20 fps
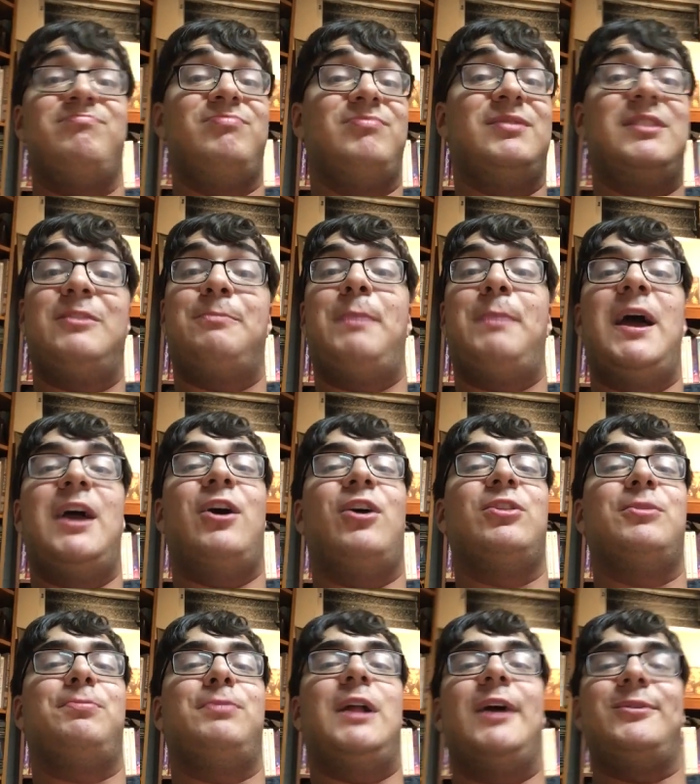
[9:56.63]
despite all
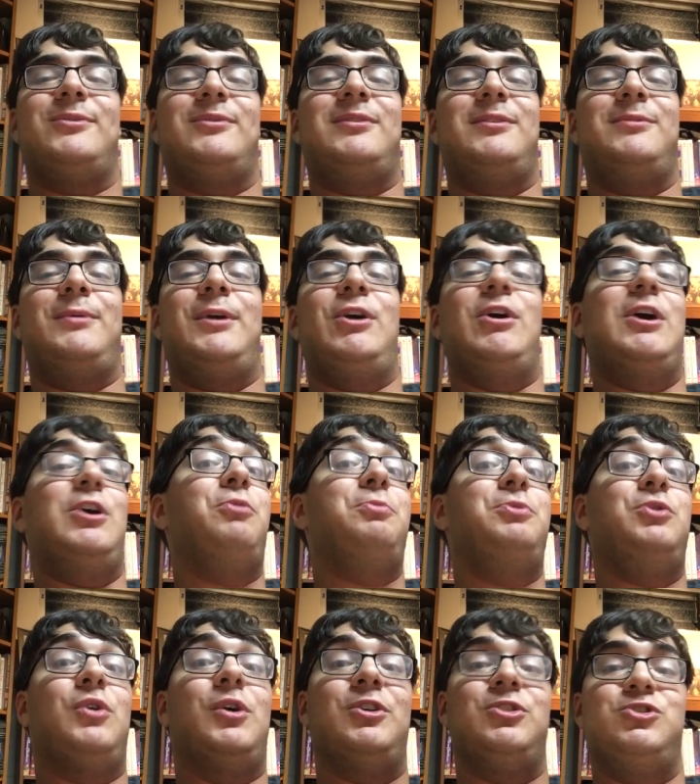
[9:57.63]
the flaws of this video, I hope
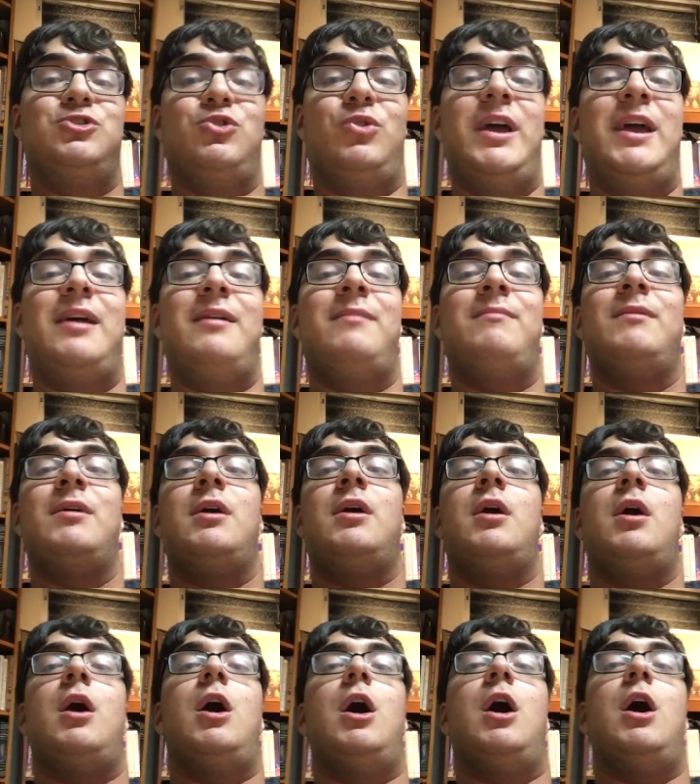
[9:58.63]
you all enjoy it.
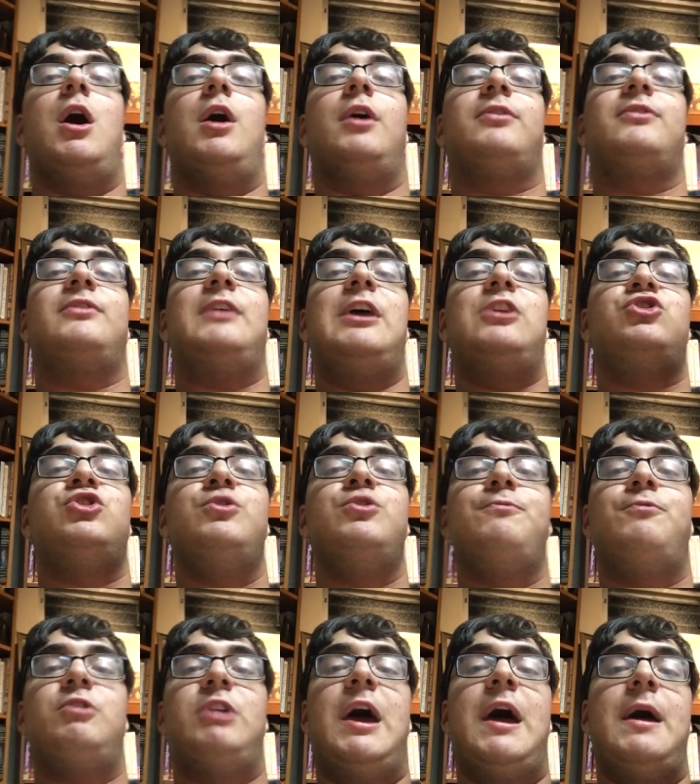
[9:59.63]
Uh, stay tuned
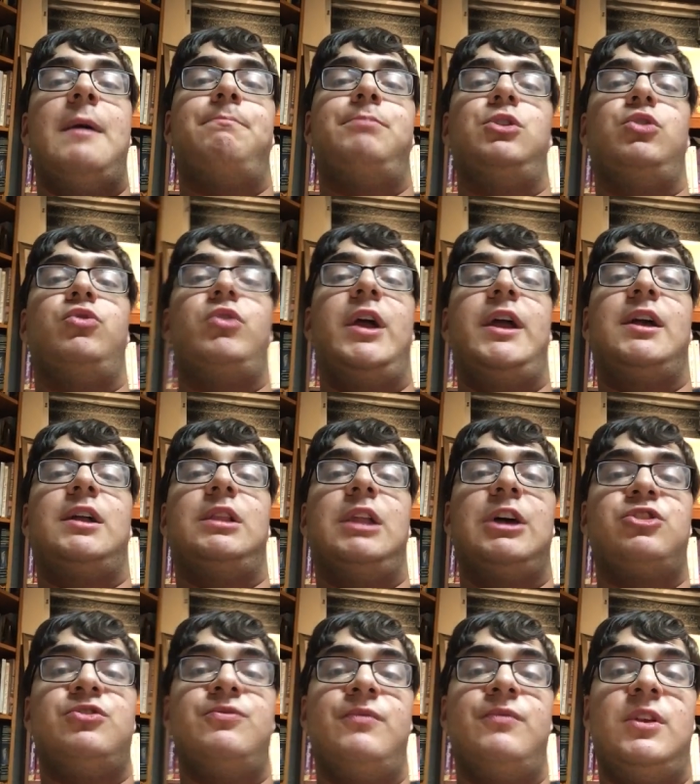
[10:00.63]
for that Blu-ray
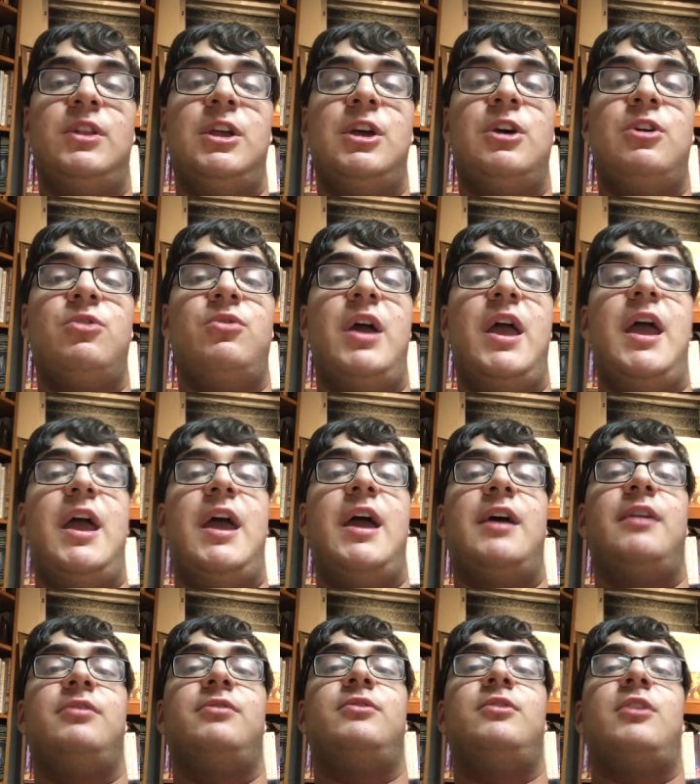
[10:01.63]
collection video, and,